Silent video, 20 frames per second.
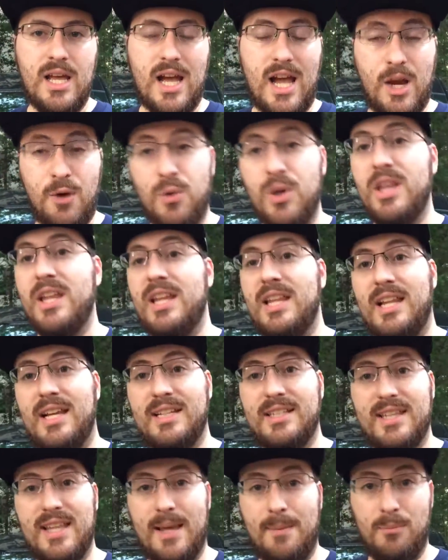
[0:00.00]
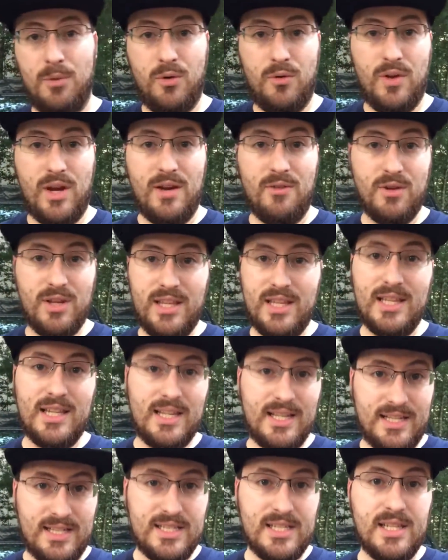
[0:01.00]
I really liked that movie. I really
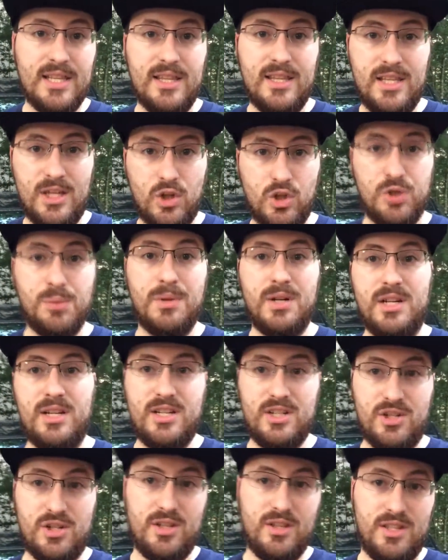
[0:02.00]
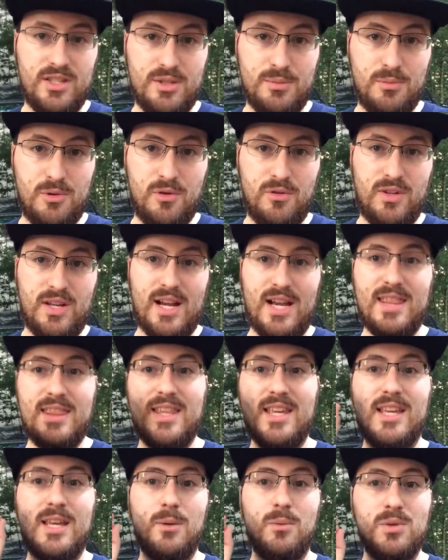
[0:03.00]
liked the Ultimate Edition of this movie. I
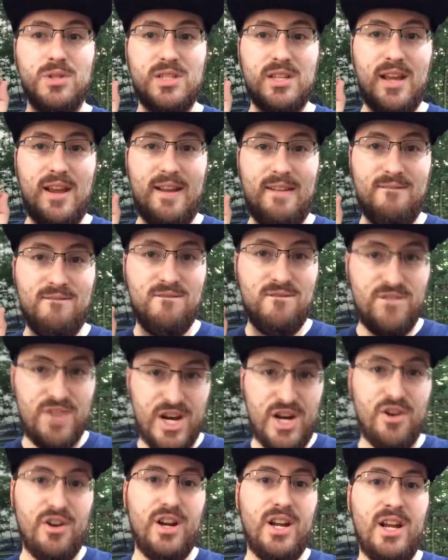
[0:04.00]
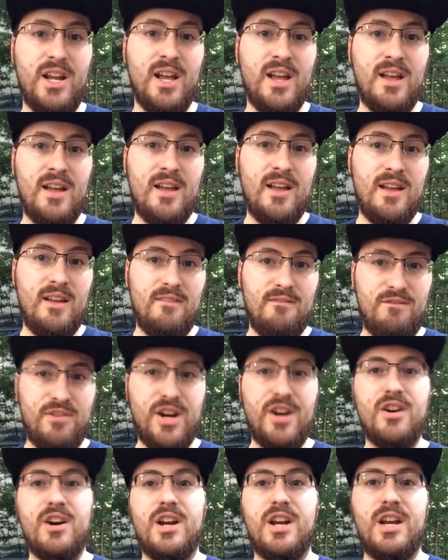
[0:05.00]
think it was a very,
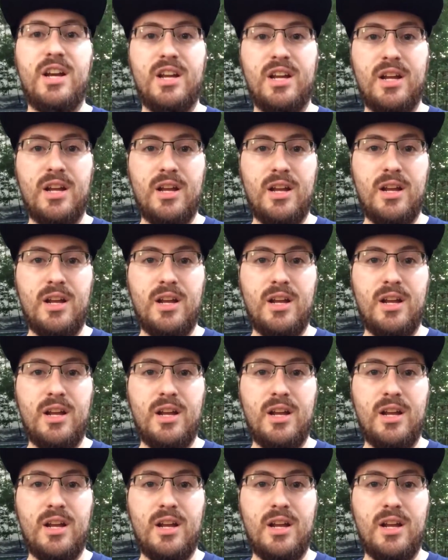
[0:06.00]
very...